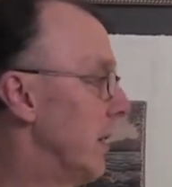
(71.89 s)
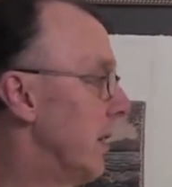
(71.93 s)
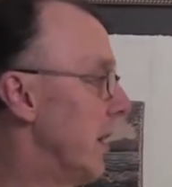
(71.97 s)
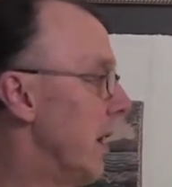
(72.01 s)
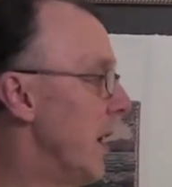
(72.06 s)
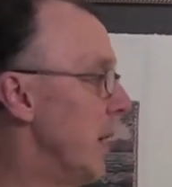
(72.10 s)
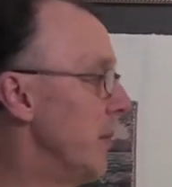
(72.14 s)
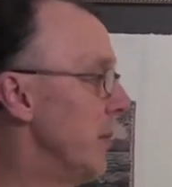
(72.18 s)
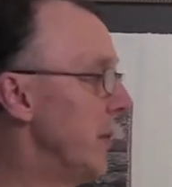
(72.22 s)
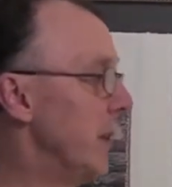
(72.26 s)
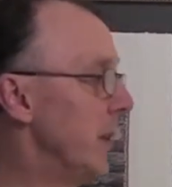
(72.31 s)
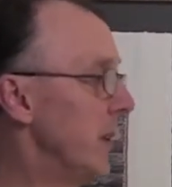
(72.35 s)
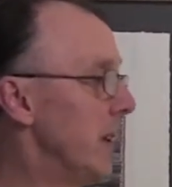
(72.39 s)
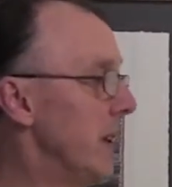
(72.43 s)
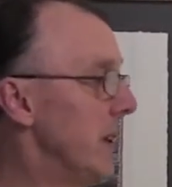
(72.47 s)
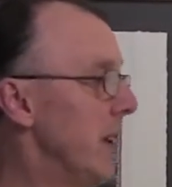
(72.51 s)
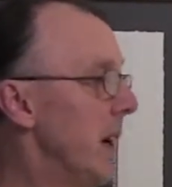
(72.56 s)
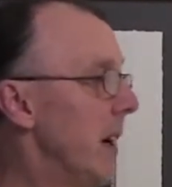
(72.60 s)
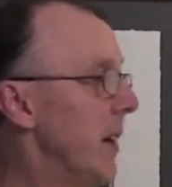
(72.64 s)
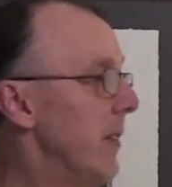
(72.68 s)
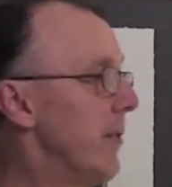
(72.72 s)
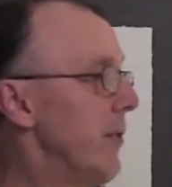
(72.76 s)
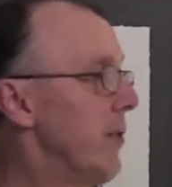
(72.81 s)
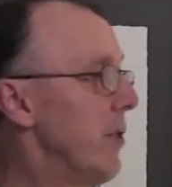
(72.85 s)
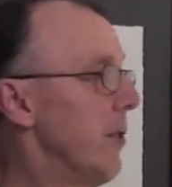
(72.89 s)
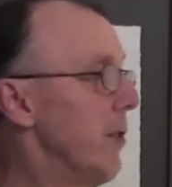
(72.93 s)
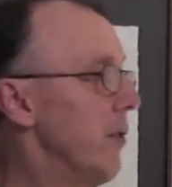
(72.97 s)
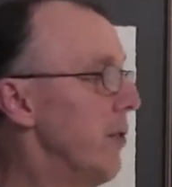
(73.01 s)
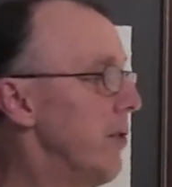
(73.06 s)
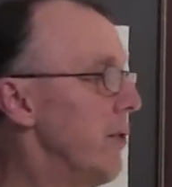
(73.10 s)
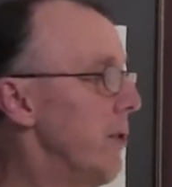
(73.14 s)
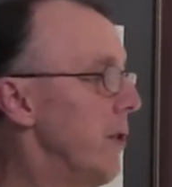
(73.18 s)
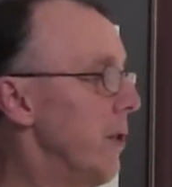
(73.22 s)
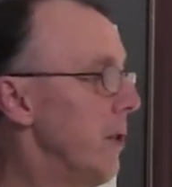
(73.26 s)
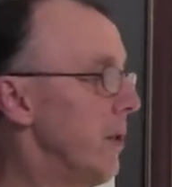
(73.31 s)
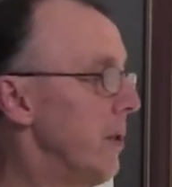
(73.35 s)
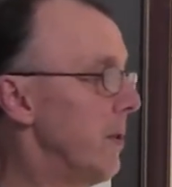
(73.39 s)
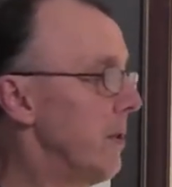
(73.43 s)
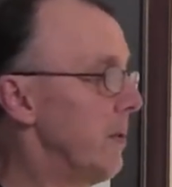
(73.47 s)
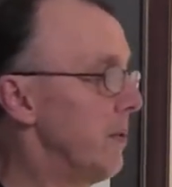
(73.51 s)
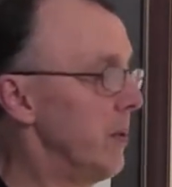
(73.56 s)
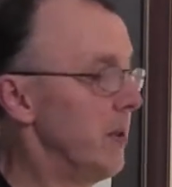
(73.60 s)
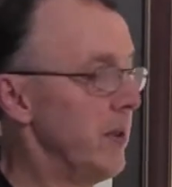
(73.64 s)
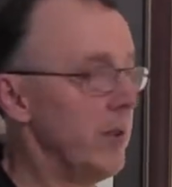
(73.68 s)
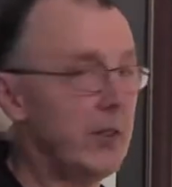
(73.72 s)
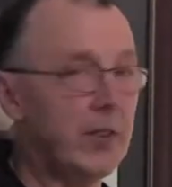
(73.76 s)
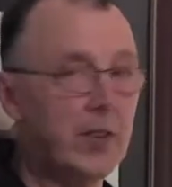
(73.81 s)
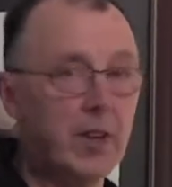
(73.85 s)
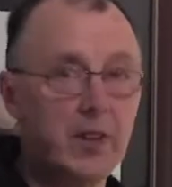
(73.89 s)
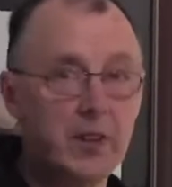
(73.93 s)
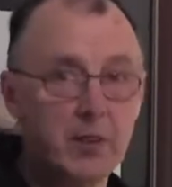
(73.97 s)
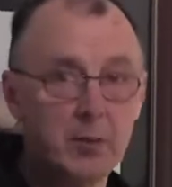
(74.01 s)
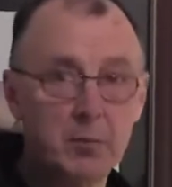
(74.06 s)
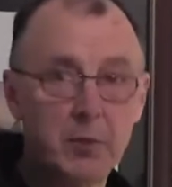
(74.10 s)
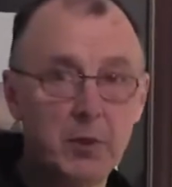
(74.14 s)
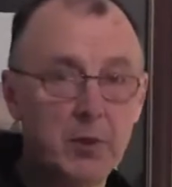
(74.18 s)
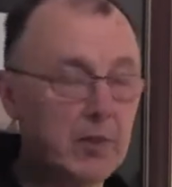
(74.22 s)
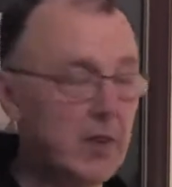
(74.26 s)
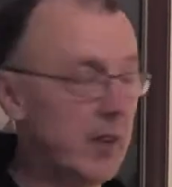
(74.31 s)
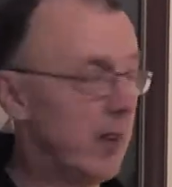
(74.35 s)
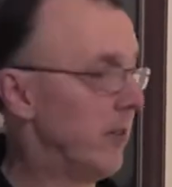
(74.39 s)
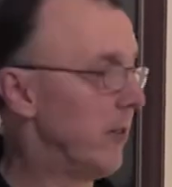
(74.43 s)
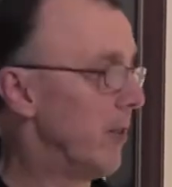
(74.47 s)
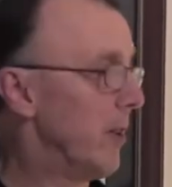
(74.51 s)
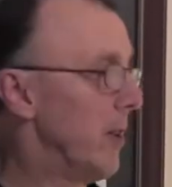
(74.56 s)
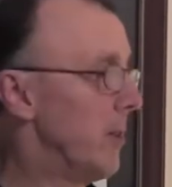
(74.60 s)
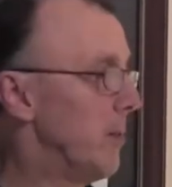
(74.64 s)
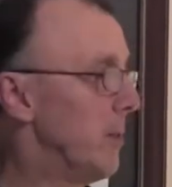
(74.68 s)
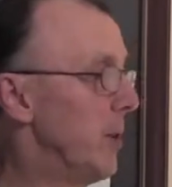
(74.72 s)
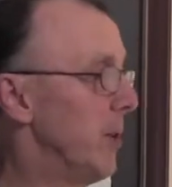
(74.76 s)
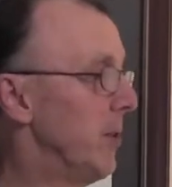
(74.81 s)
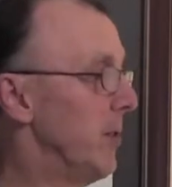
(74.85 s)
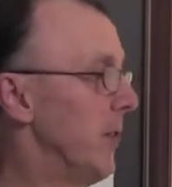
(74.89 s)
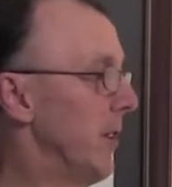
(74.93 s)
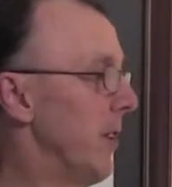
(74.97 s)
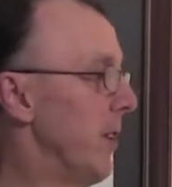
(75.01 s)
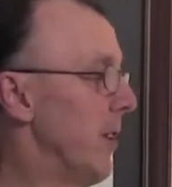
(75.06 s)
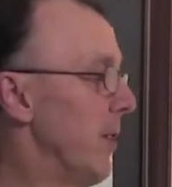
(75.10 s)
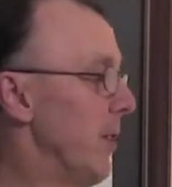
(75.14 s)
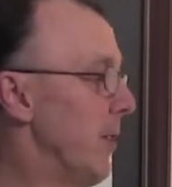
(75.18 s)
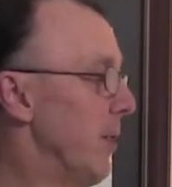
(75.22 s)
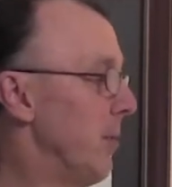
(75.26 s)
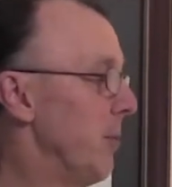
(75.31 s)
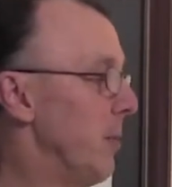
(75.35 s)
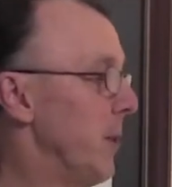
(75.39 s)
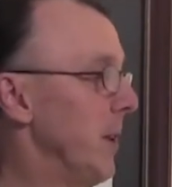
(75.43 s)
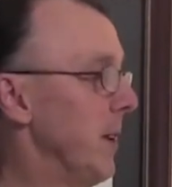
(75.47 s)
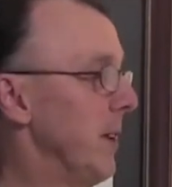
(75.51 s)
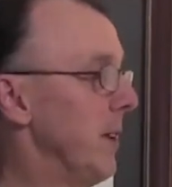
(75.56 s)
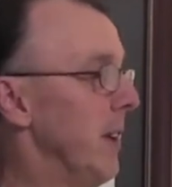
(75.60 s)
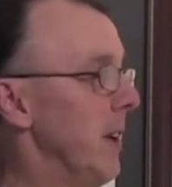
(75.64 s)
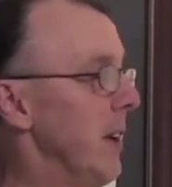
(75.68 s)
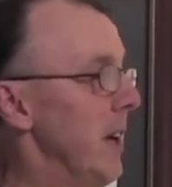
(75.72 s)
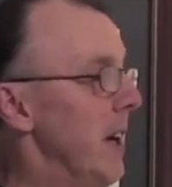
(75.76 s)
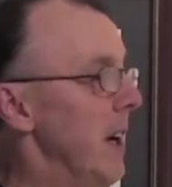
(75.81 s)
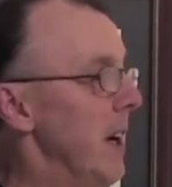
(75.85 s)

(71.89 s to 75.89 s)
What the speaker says: Commonly after a stroke, well, this guy's missing his arm altogether, but